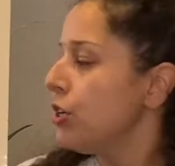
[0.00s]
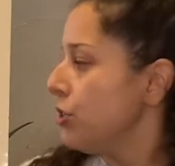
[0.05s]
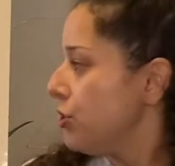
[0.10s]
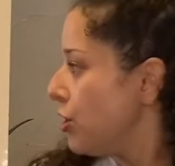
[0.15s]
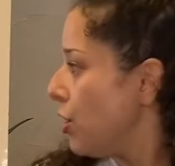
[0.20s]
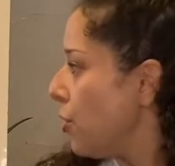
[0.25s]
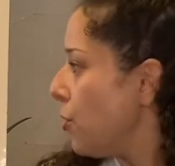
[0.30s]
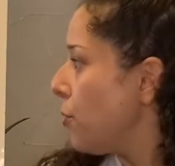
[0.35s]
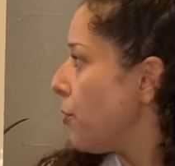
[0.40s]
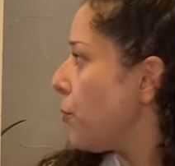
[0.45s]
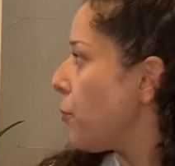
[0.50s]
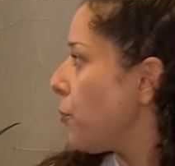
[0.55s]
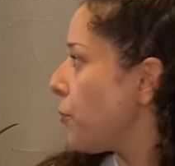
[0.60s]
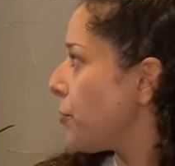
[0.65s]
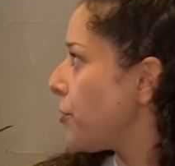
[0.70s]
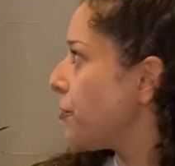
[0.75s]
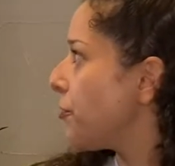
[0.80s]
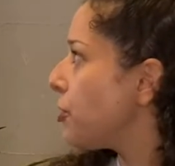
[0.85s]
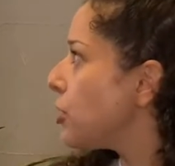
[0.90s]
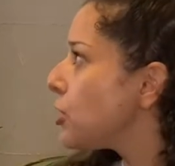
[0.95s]
So
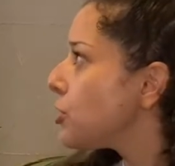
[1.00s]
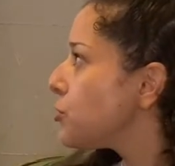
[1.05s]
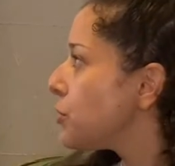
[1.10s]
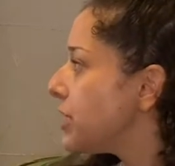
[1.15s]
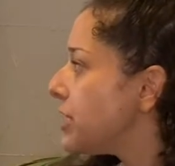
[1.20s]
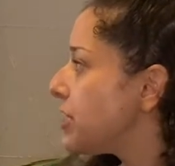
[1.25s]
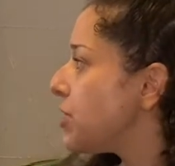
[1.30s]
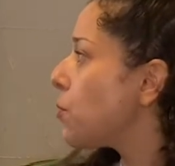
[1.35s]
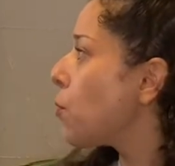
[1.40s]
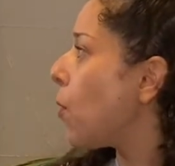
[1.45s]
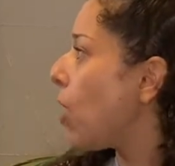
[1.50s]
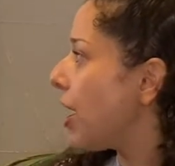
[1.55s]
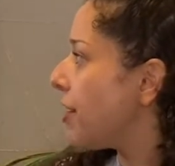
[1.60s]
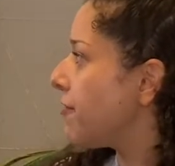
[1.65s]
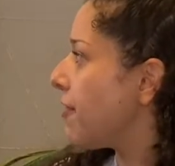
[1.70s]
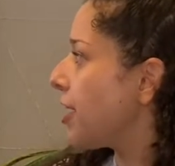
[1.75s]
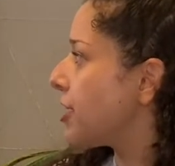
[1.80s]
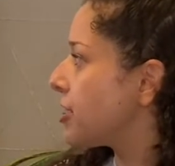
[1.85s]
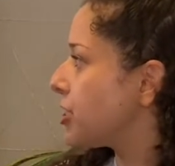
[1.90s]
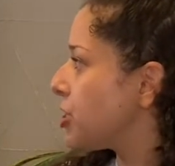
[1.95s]
the first reason why
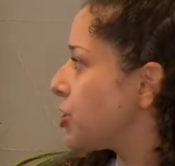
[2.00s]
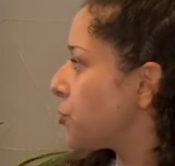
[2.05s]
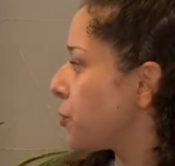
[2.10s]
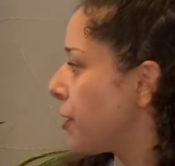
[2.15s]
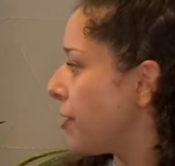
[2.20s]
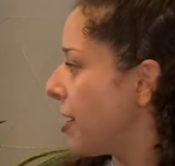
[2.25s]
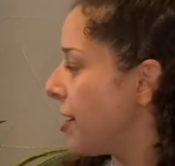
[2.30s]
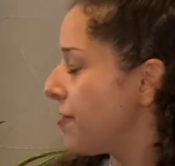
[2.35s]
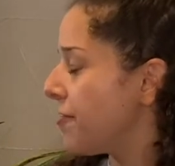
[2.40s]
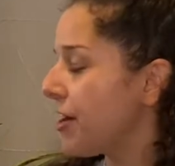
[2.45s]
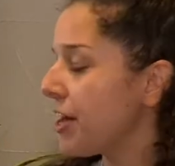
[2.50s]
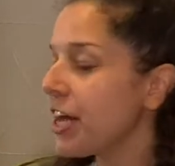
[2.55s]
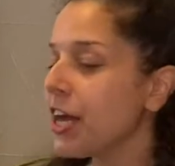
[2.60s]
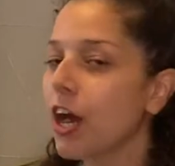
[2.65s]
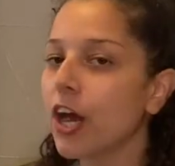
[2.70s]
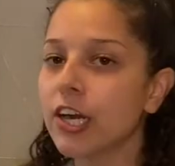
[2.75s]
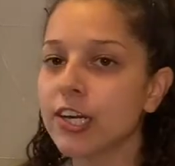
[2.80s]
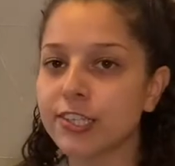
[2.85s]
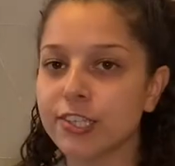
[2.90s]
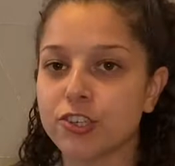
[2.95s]
viruses were very
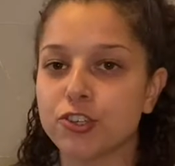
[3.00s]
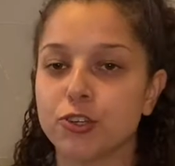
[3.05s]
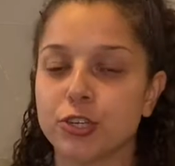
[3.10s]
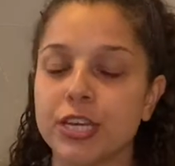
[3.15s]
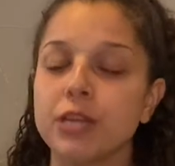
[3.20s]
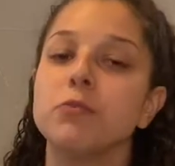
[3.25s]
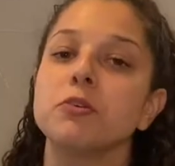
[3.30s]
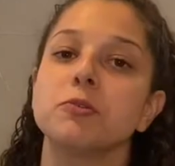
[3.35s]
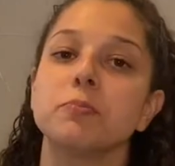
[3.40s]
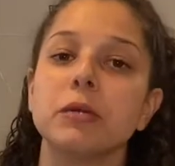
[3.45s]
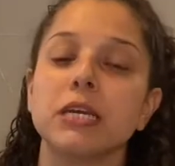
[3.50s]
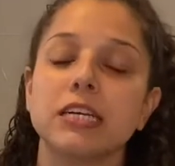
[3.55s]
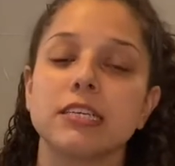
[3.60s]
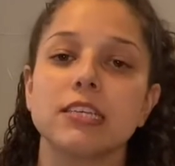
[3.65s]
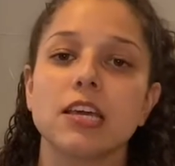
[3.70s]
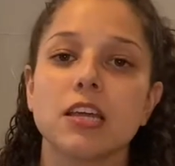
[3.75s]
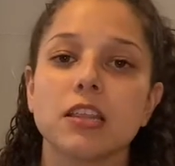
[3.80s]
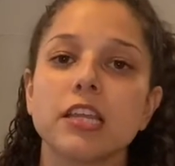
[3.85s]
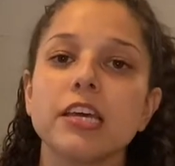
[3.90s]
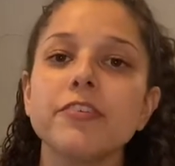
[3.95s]
hard to treat was because
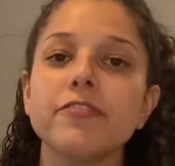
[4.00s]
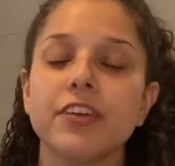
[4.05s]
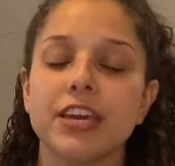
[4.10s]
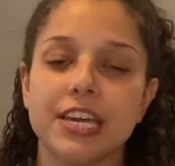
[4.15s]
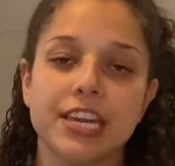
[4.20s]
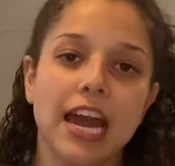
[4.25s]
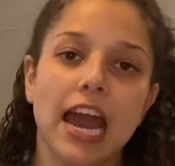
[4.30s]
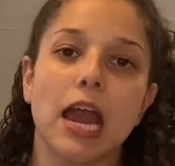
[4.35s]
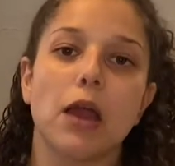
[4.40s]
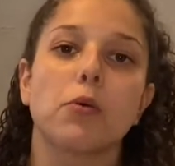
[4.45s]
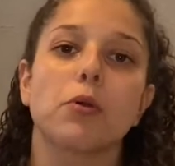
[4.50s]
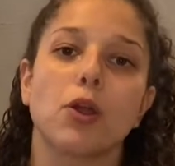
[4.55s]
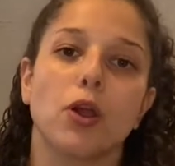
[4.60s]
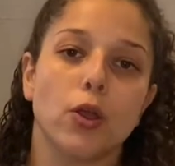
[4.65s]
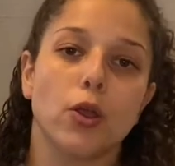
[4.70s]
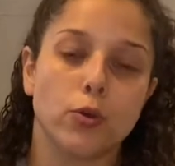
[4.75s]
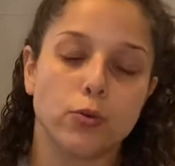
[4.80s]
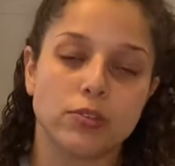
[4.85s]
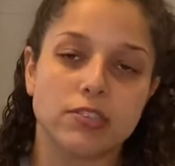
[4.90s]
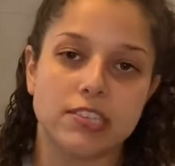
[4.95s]
they live in our
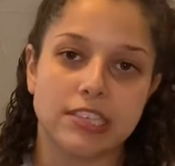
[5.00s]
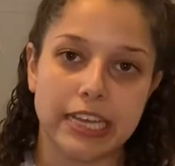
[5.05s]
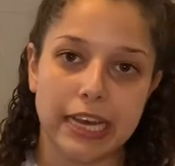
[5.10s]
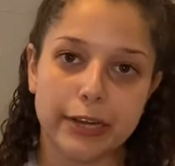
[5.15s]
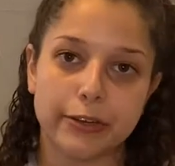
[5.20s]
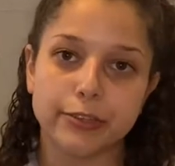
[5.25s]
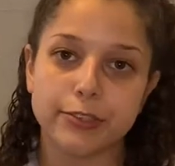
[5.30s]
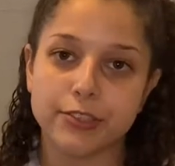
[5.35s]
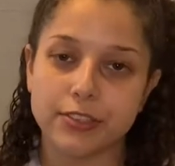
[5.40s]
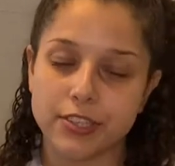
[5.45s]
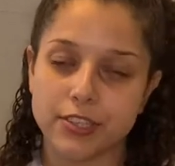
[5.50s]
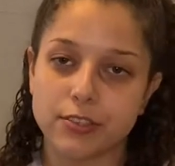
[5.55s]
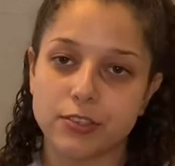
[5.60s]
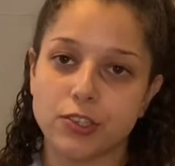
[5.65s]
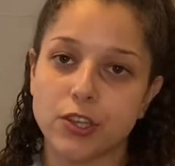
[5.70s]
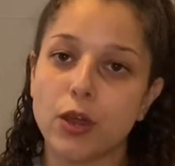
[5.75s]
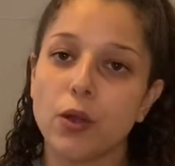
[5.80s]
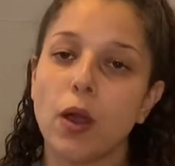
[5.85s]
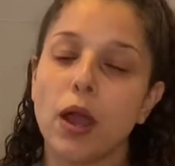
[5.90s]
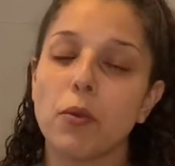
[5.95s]
own cells.
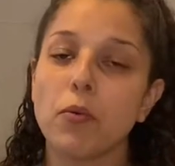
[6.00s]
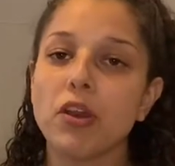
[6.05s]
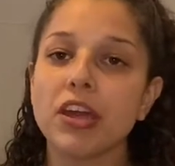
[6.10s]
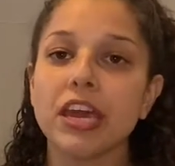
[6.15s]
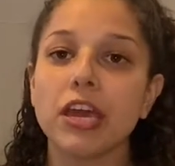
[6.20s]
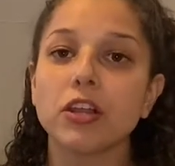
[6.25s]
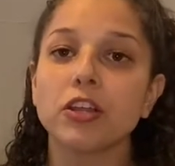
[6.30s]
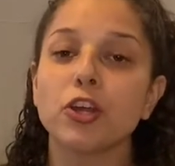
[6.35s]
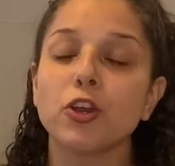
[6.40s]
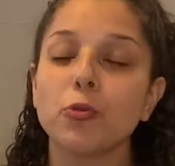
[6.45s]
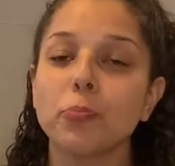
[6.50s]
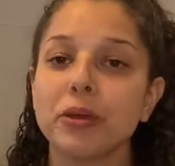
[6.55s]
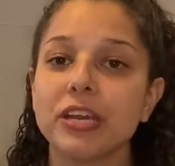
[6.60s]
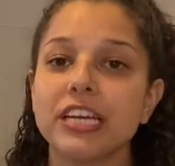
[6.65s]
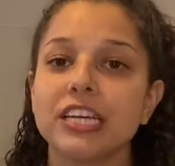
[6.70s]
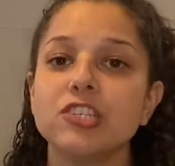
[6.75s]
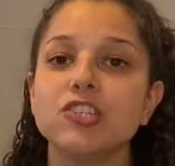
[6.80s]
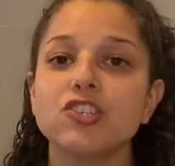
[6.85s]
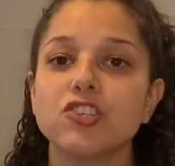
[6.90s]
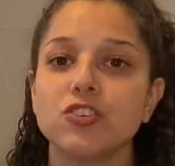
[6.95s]
So I wanna get a little bit
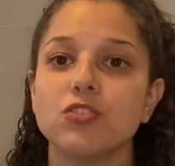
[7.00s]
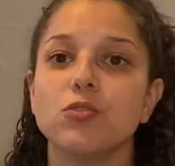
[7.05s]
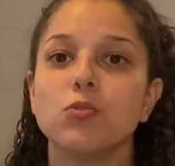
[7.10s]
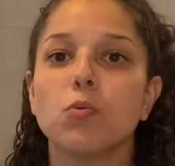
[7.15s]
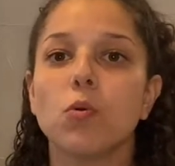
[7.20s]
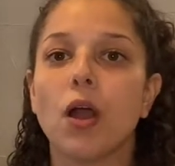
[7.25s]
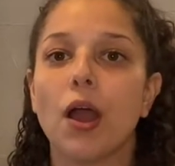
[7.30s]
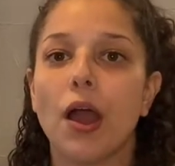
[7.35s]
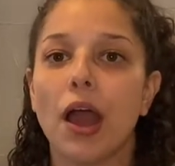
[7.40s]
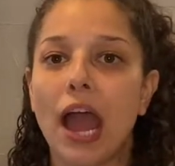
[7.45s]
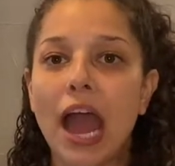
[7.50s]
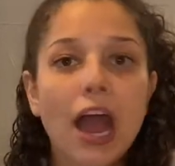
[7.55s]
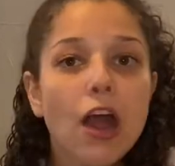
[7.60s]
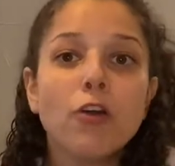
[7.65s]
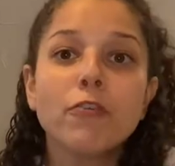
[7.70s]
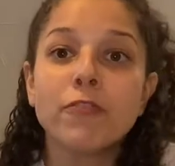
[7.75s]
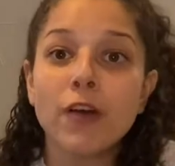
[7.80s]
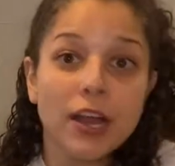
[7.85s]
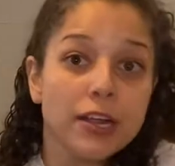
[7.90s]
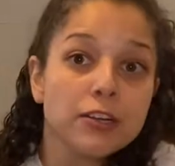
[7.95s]
into
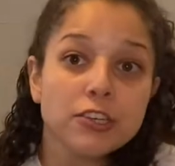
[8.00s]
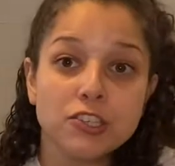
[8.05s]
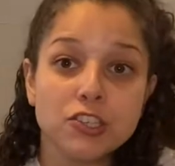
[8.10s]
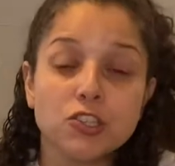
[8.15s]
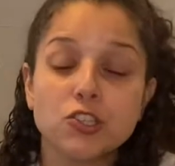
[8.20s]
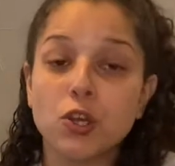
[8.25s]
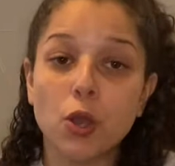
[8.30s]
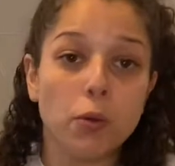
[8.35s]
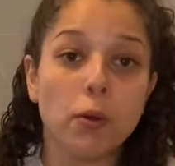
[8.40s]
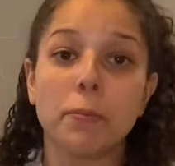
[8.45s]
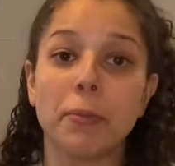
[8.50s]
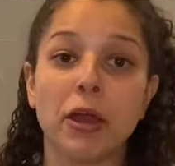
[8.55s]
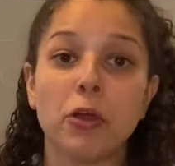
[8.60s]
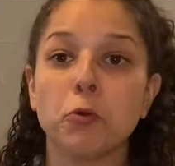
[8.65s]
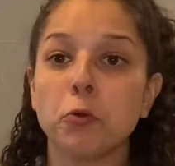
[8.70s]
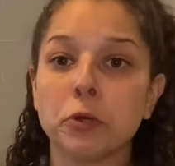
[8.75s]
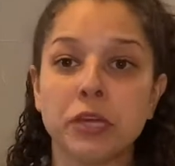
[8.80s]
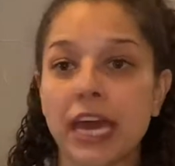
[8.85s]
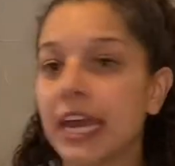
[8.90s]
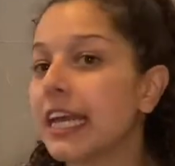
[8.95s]
how viruses go
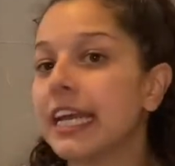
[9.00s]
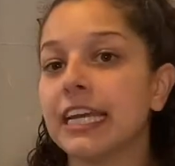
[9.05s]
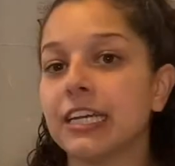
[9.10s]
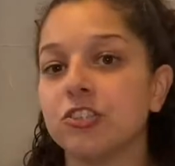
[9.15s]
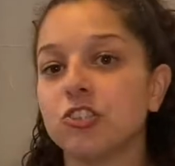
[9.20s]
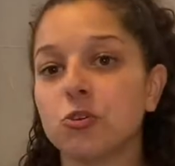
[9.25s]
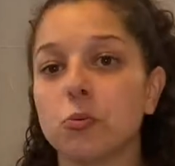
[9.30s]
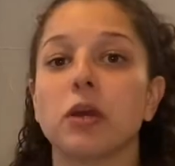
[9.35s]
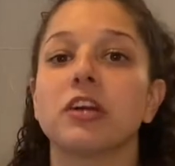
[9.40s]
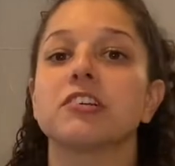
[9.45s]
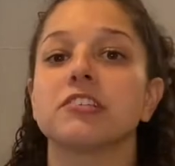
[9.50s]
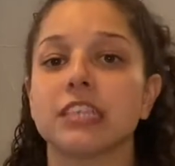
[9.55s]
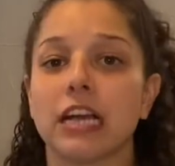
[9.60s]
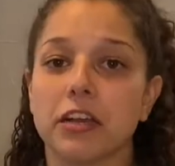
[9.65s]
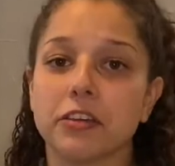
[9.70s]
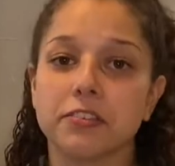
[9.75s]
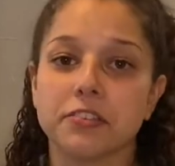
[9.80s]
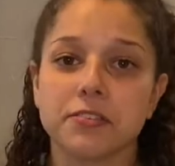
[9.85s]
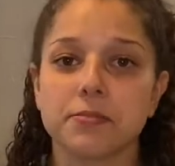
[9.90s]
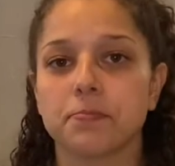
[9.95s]
about getting into our
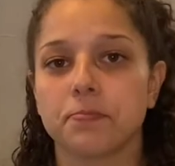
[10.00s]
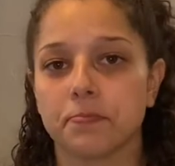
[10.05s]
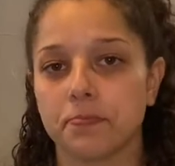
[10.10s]
cells.